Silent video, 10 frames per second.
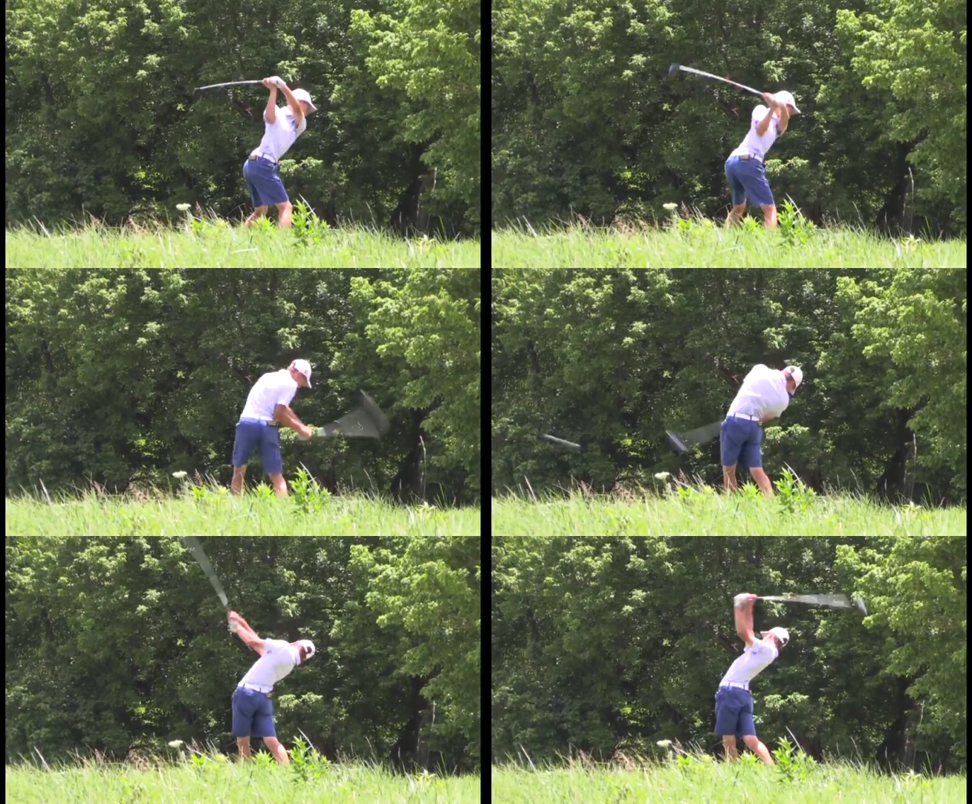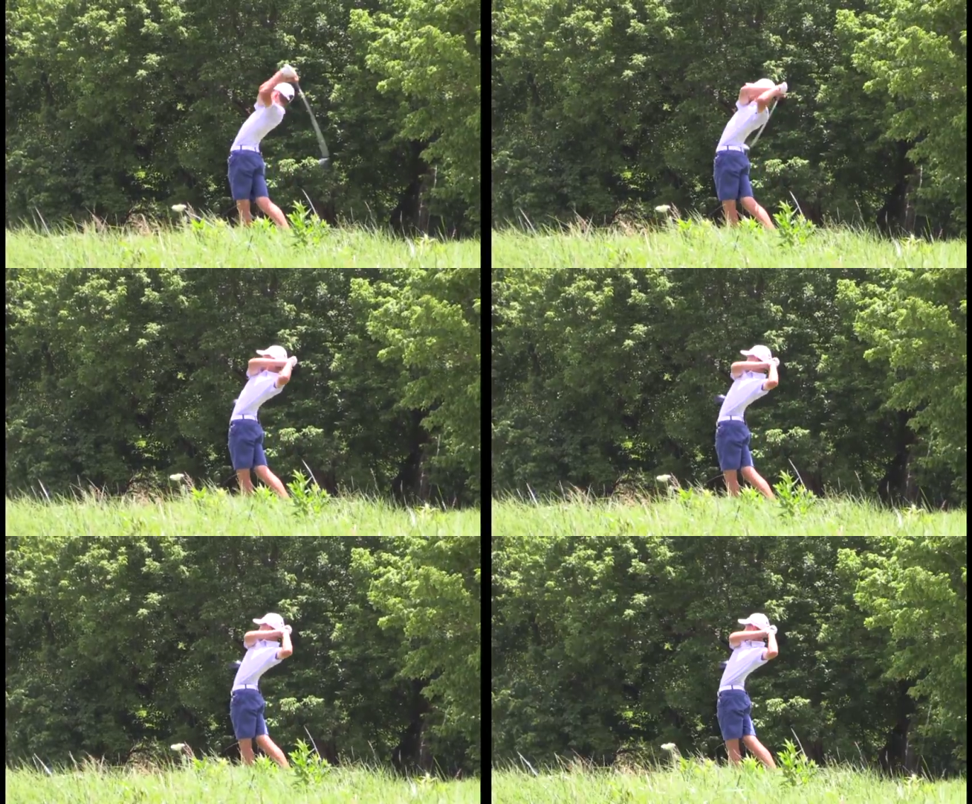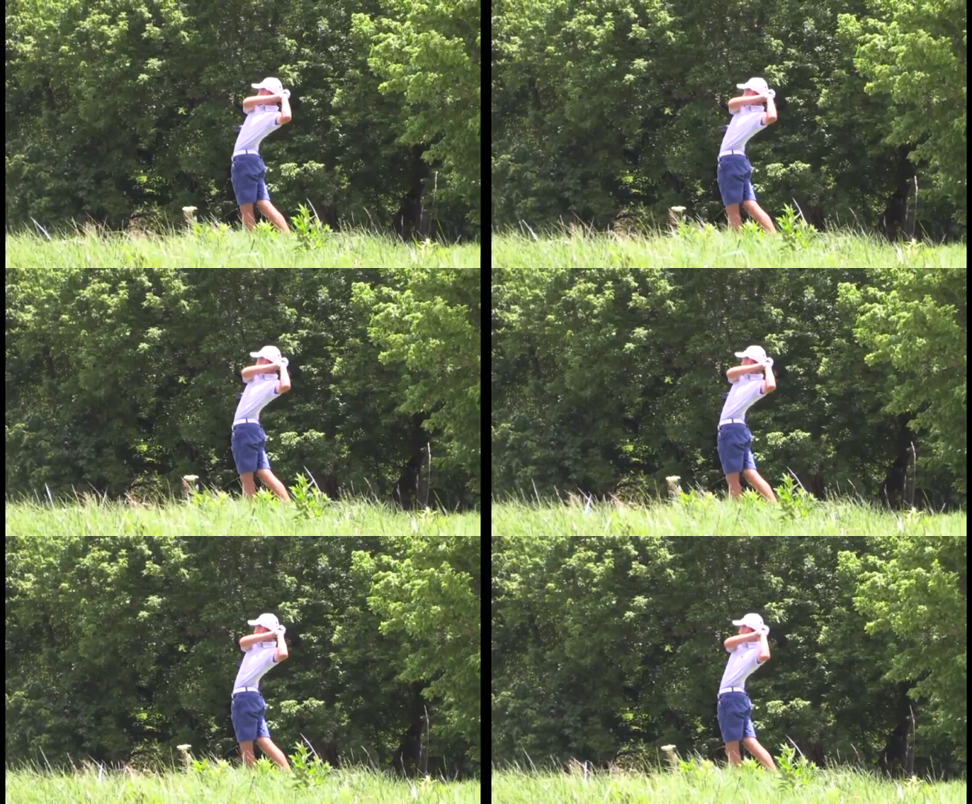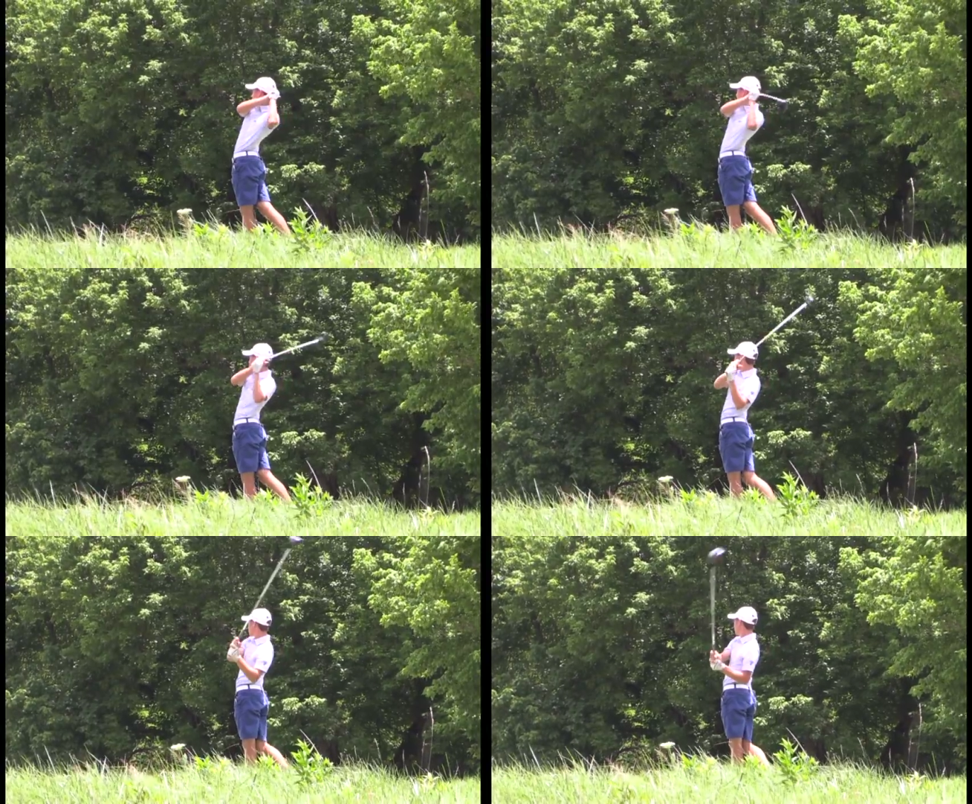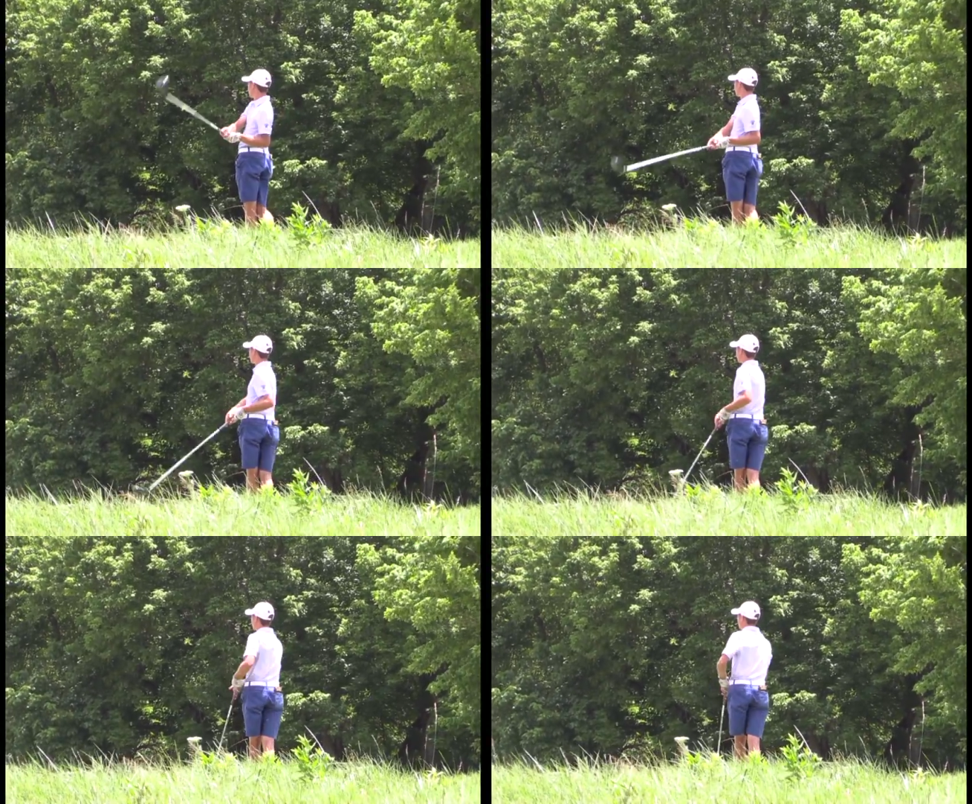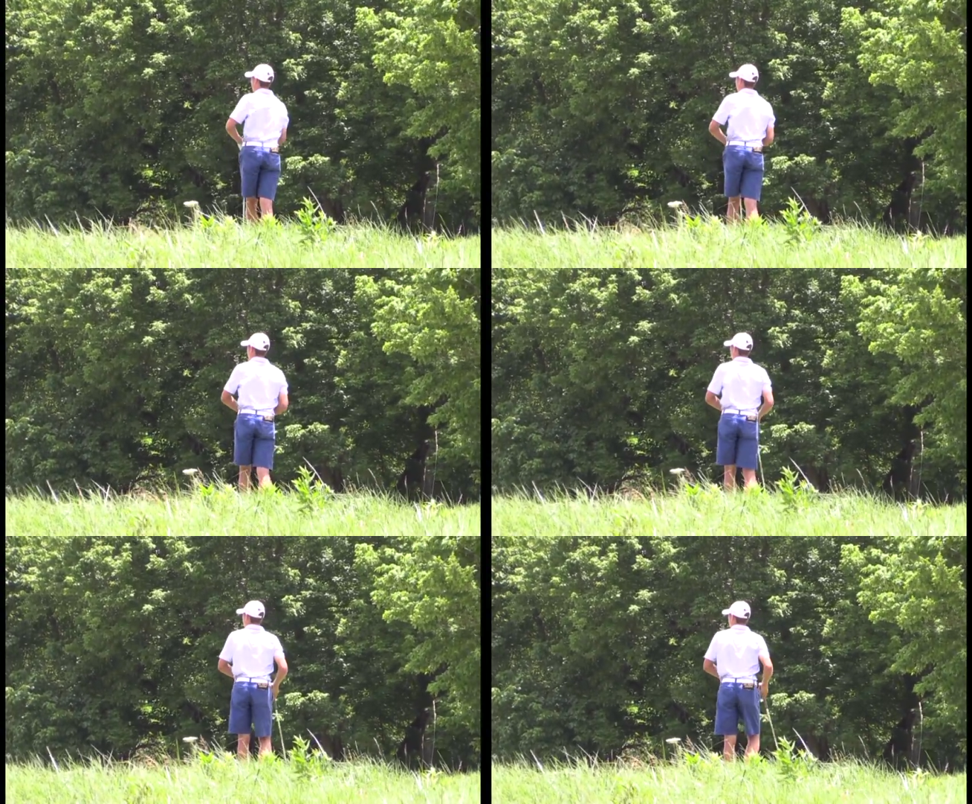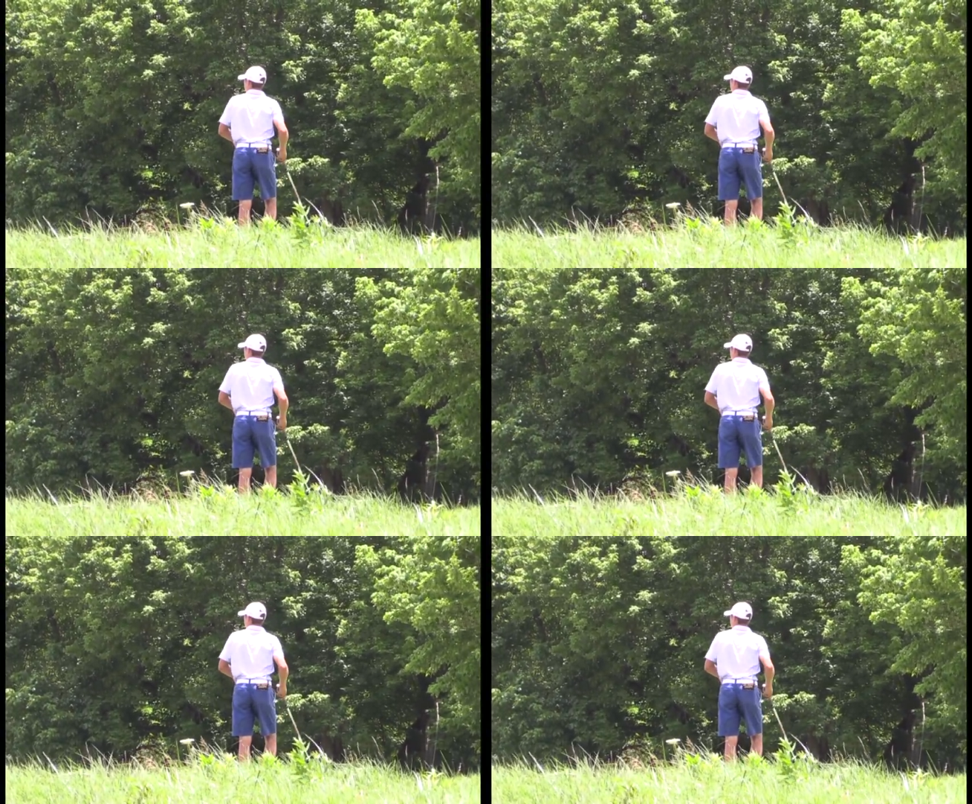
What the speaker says: No face is visible, so there are no lips to read.